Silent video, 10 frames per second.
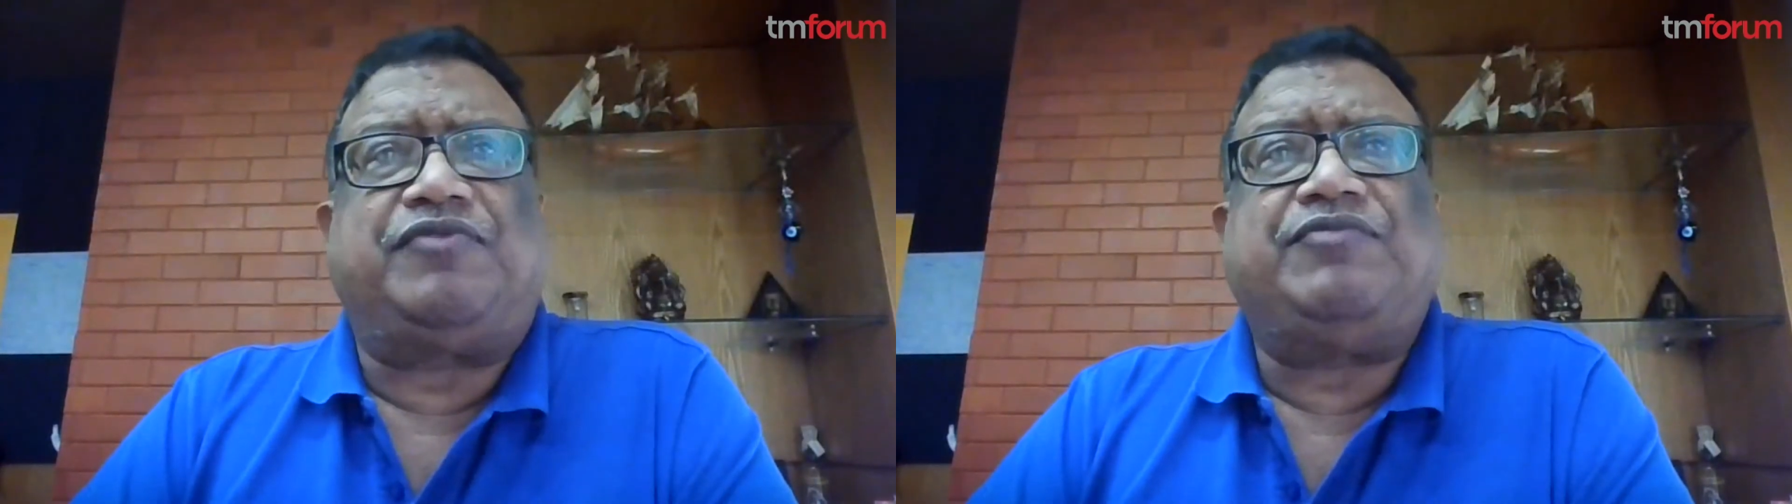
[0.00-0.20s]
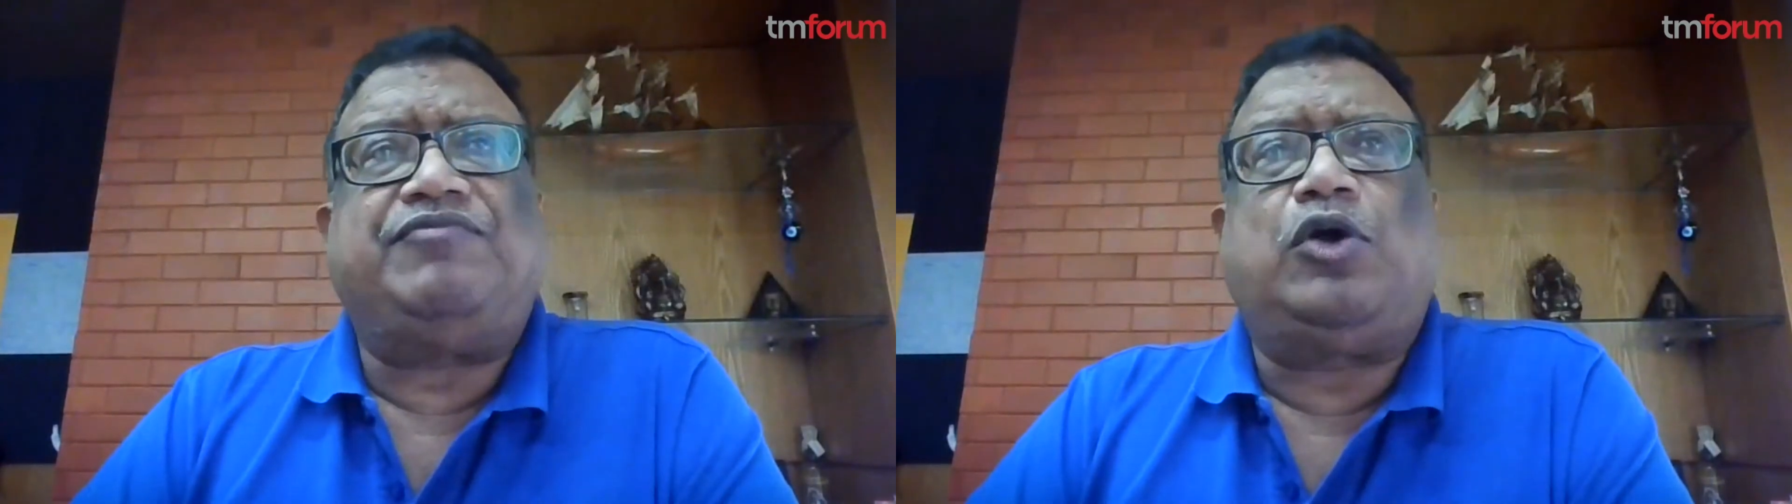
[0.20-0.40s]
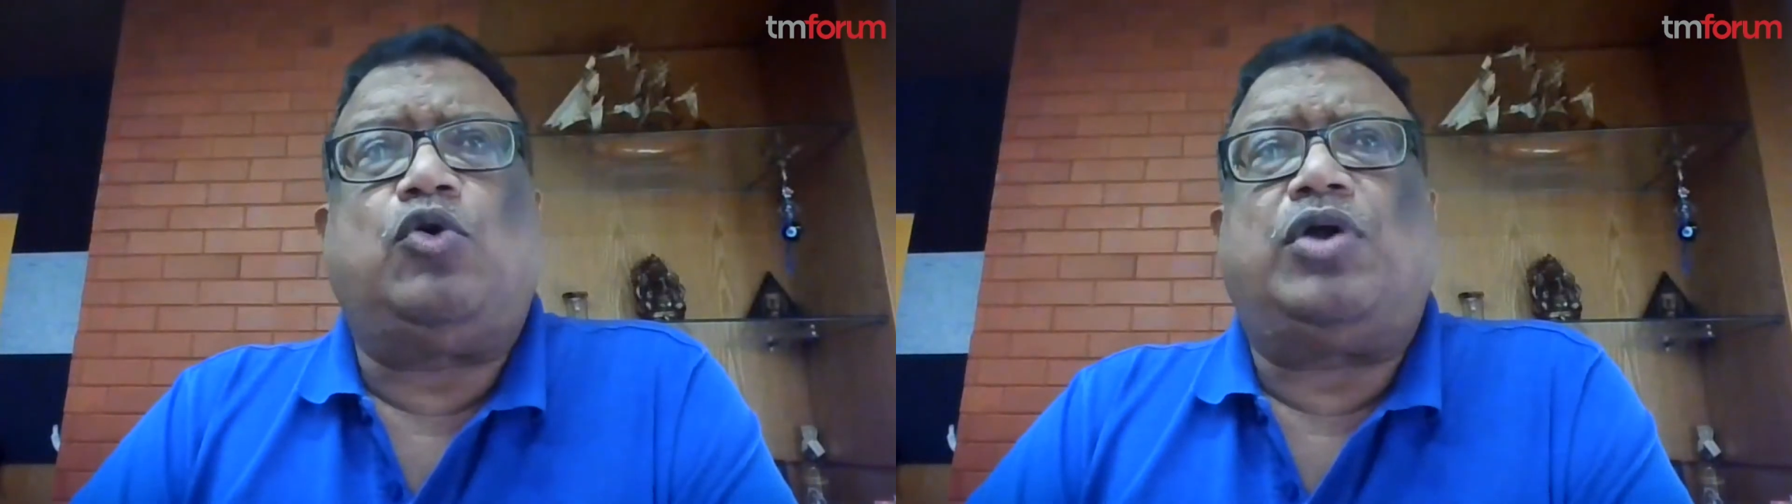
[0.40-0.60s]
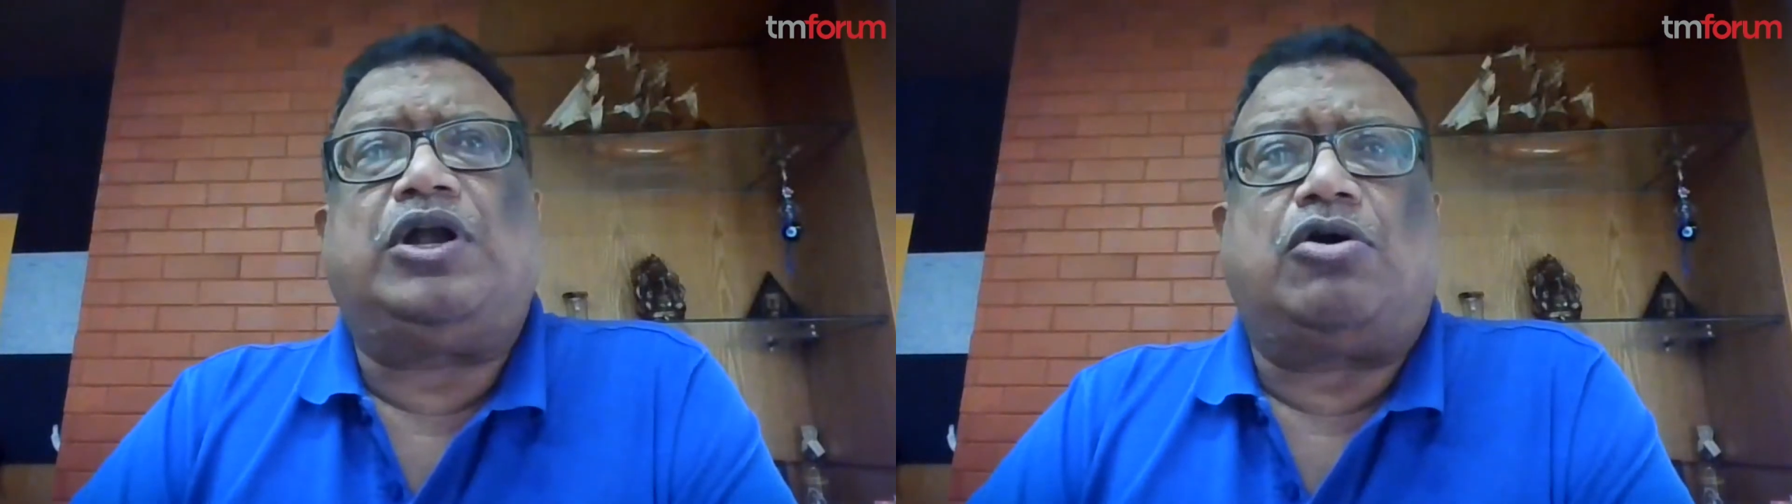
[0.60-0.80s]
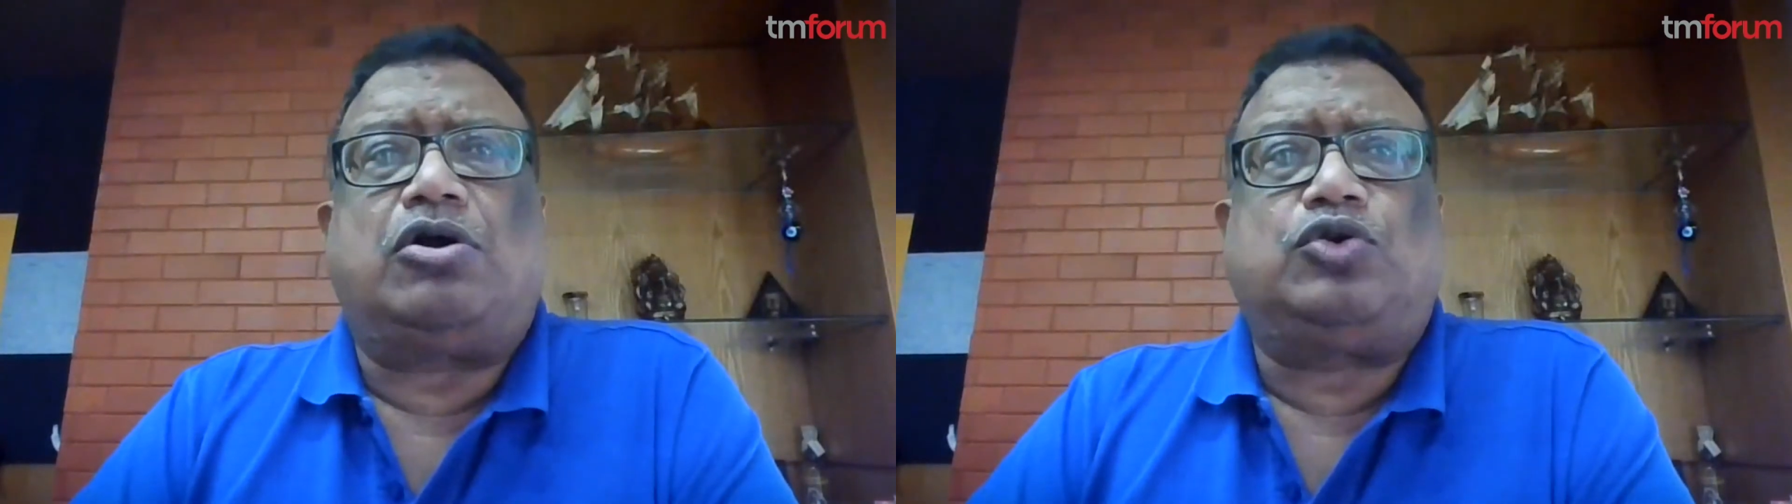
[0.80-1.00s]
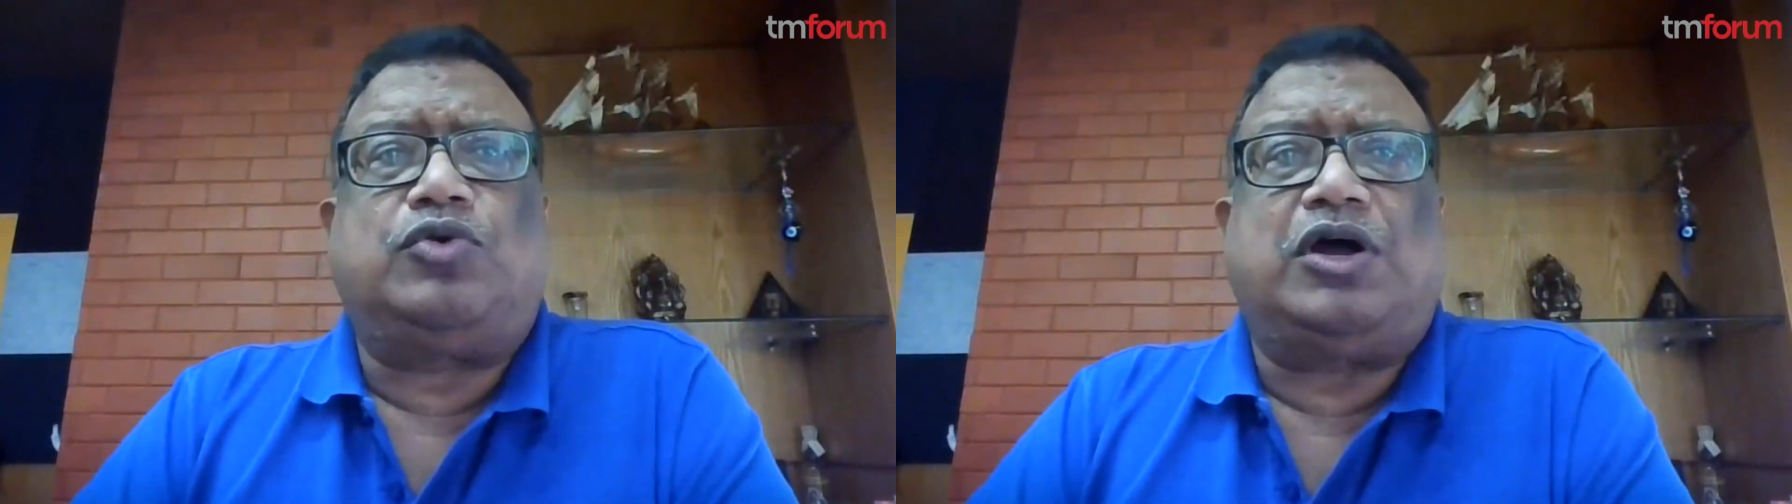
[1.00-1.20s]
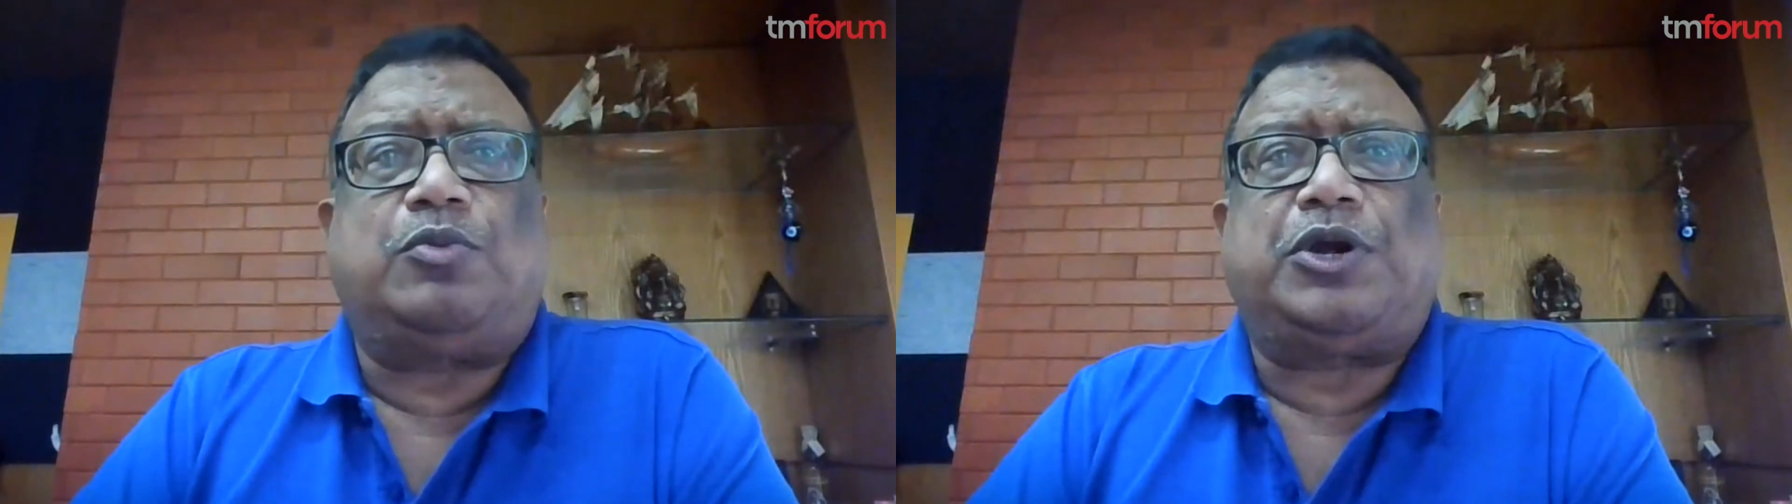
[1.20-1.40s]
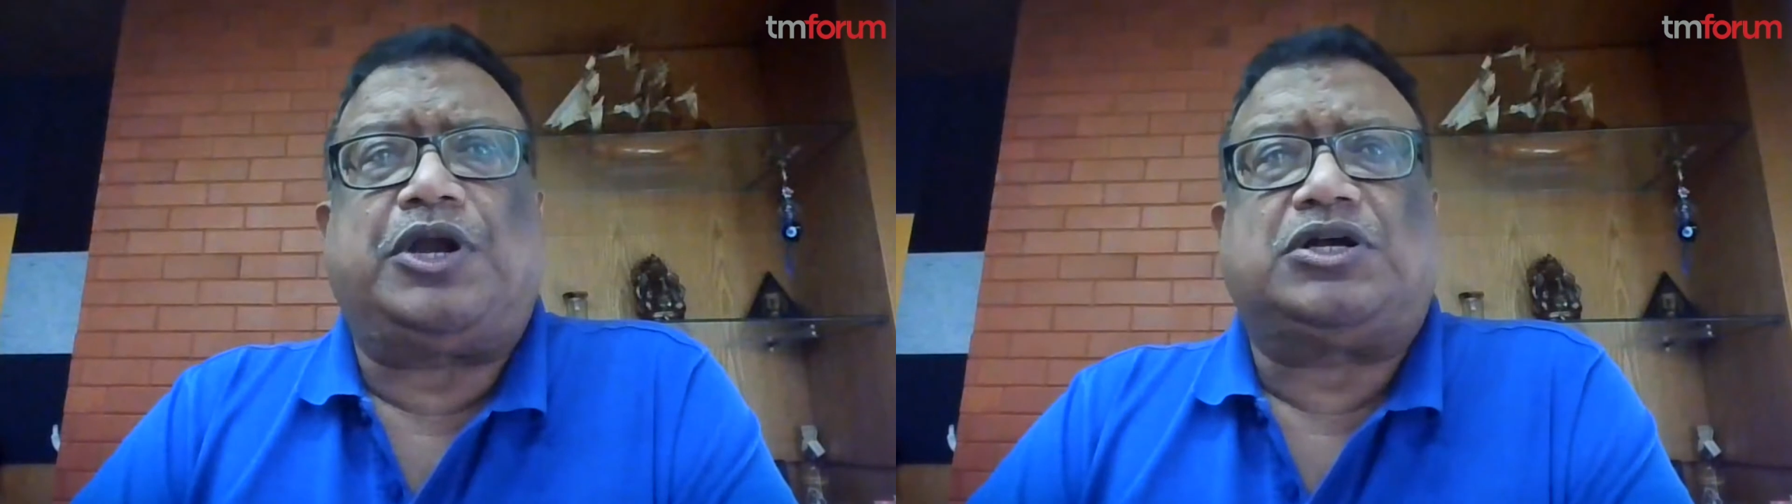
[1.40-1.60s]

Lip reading: When we go and talk to our operator